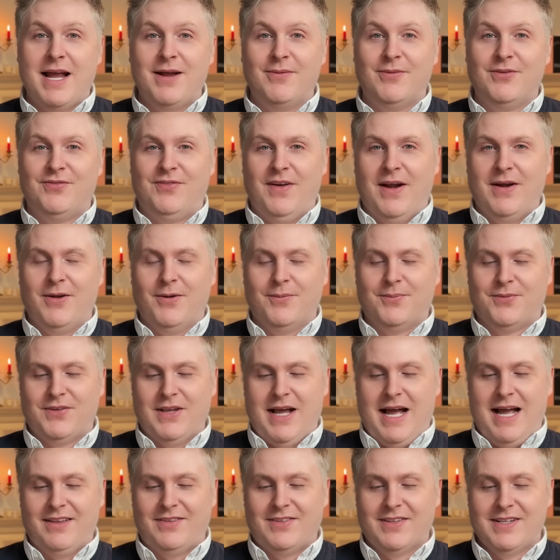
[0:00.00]
He was very
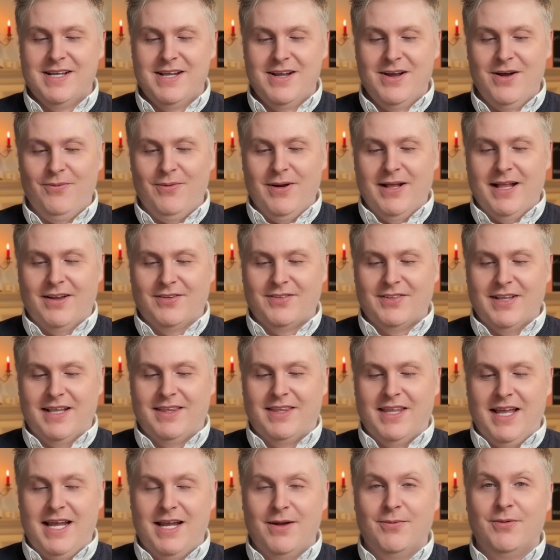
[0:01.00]
upset when I said
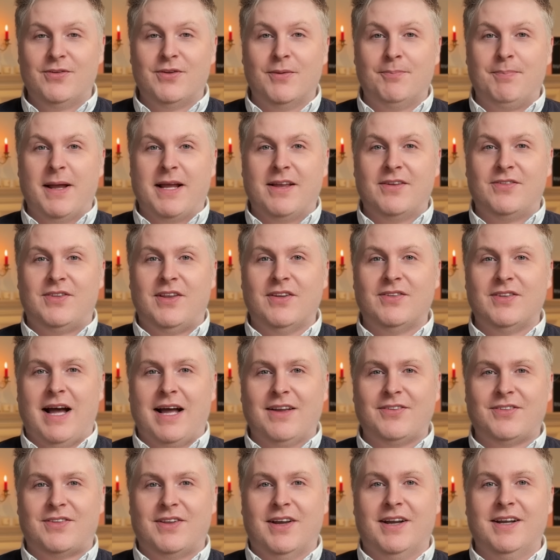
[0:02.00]
that he was the biggest
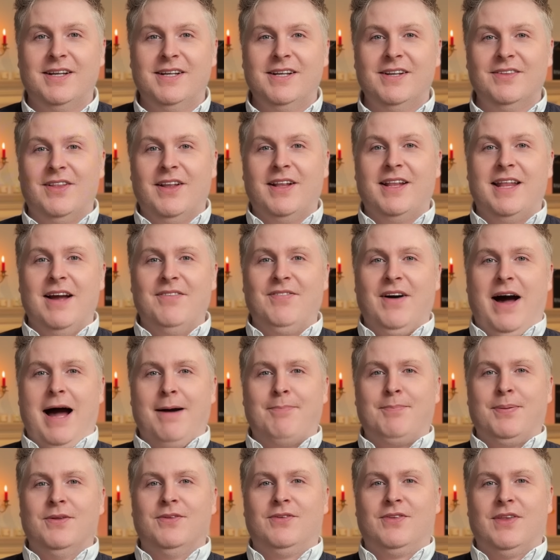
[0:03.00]
disaster that had ever
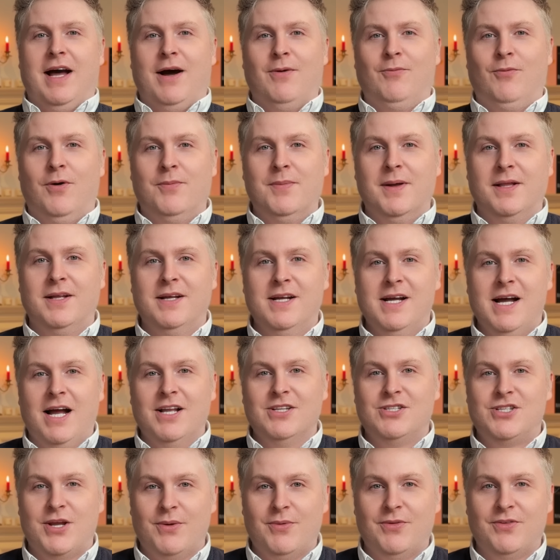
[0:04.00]
happened to that woman
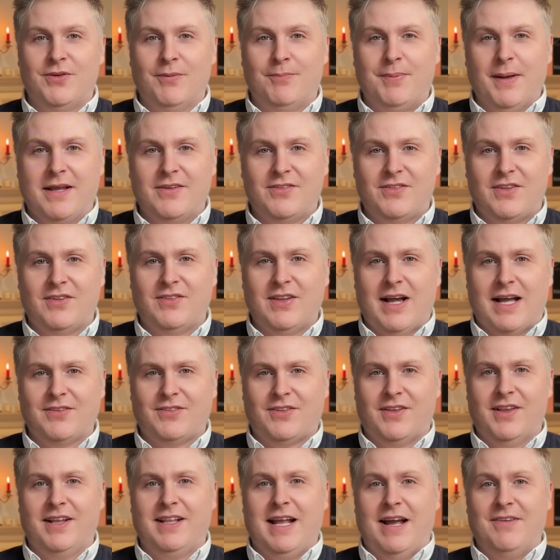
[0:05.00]
and she was the biggest
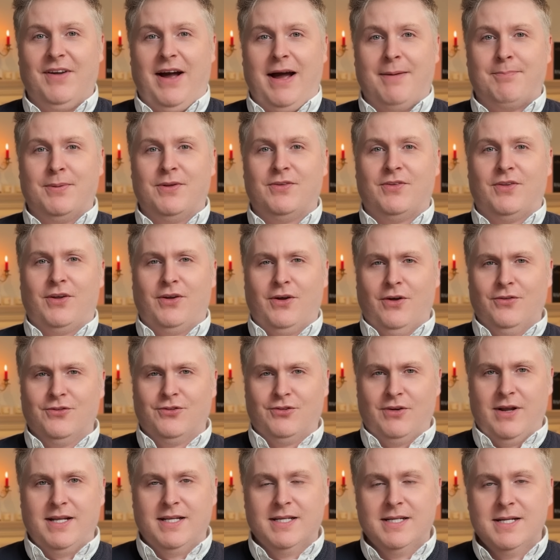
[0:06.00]
disaster that had ever happened to the
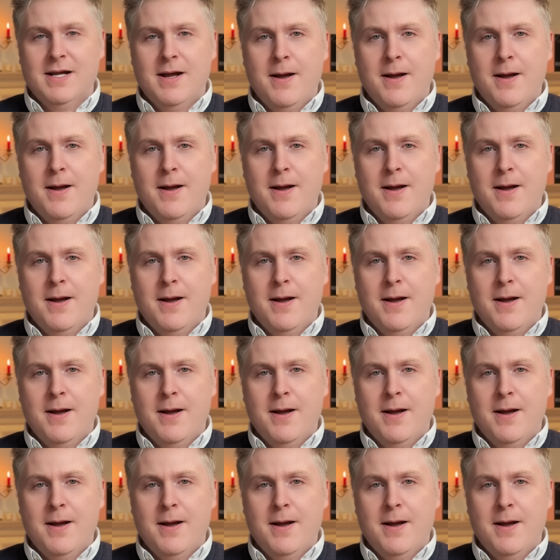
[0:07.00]
country.